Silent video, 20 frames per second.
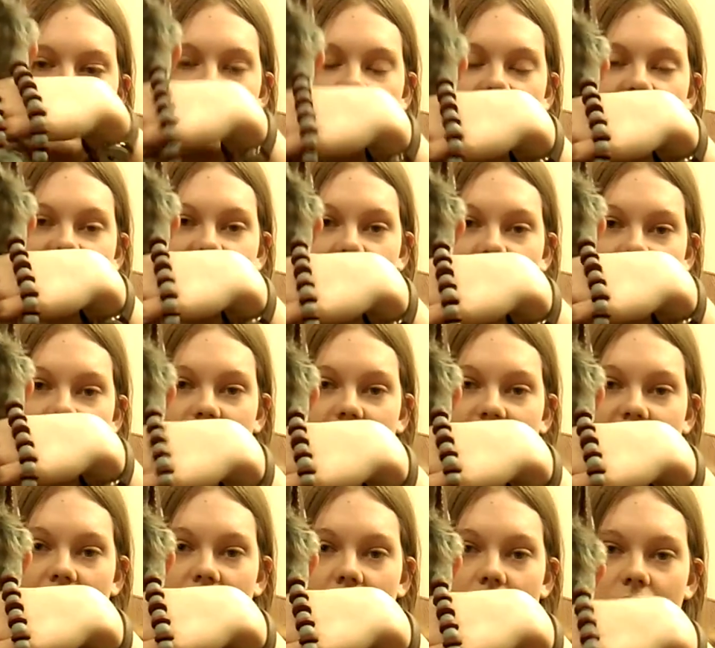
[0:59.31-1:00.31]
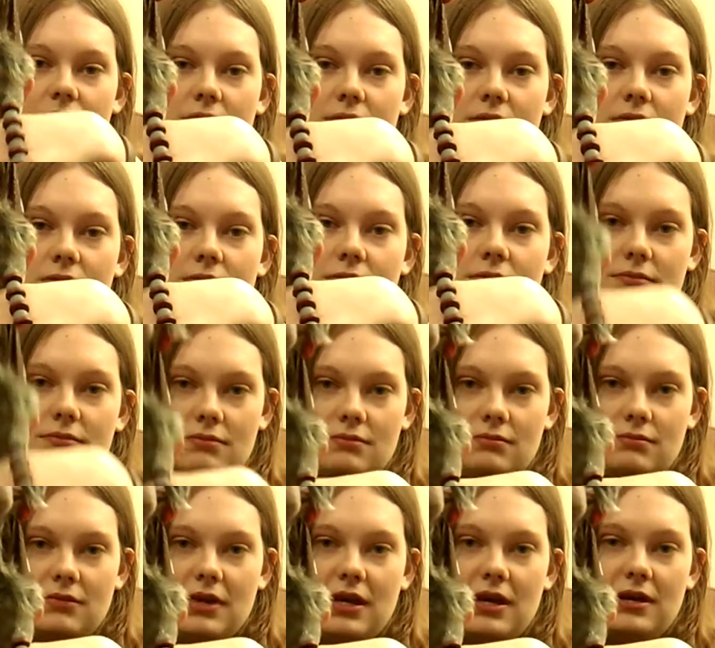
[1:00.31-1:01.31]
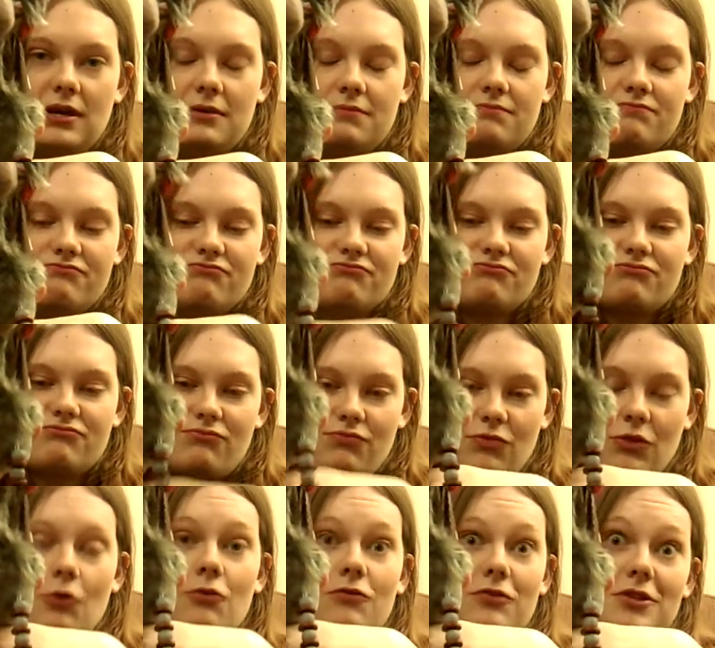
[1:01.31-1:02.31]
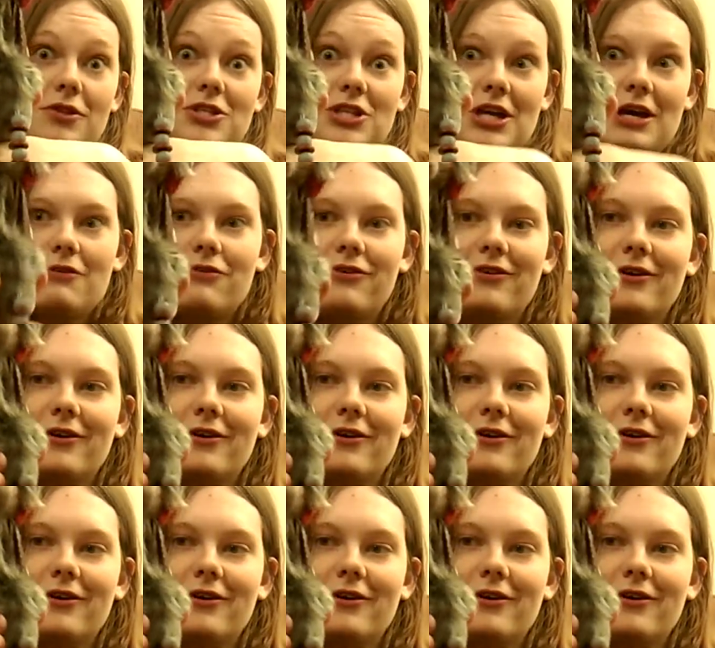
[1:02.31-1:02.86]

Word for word: and his legs will dangle um, over the shelf.